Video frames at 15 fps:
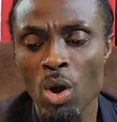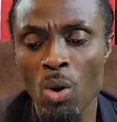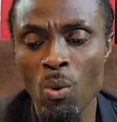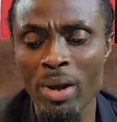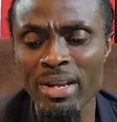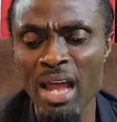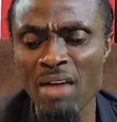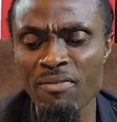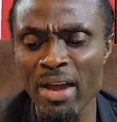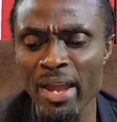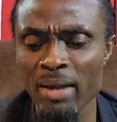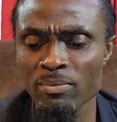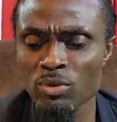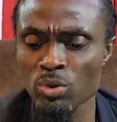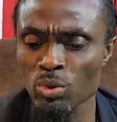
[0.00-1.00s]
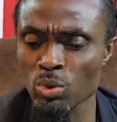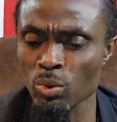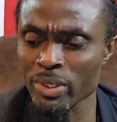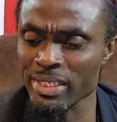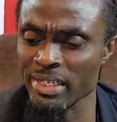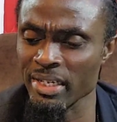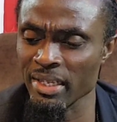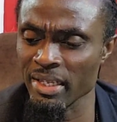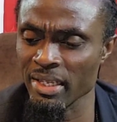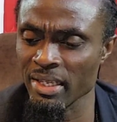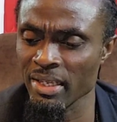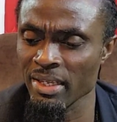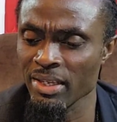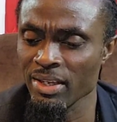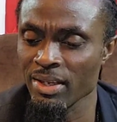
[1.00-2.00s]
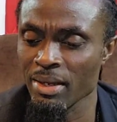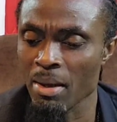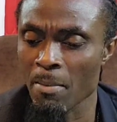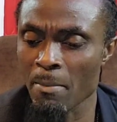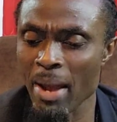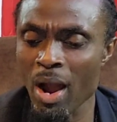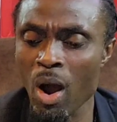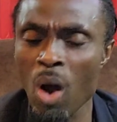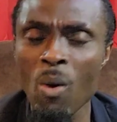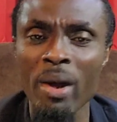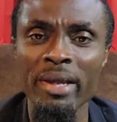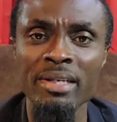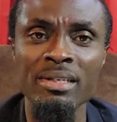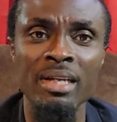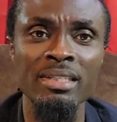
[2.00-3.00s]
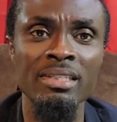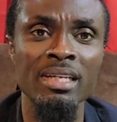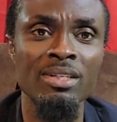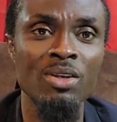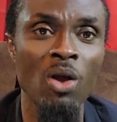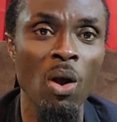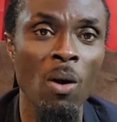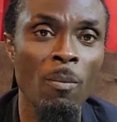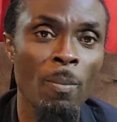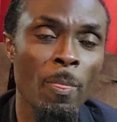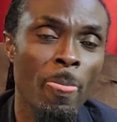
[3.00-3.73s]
what have I have to do with thee? My hour is not yet come.